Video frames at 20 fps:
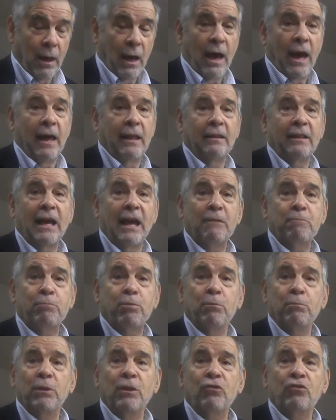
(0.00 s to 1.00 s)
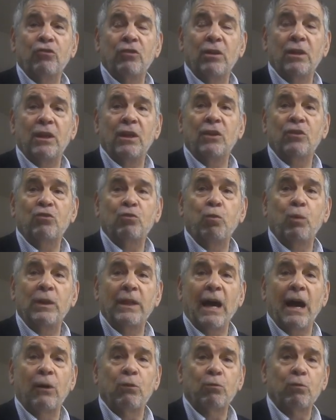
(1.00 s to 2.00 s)
and that permission is
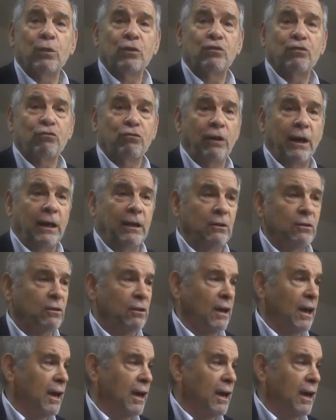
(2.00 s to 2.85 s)
without restraint,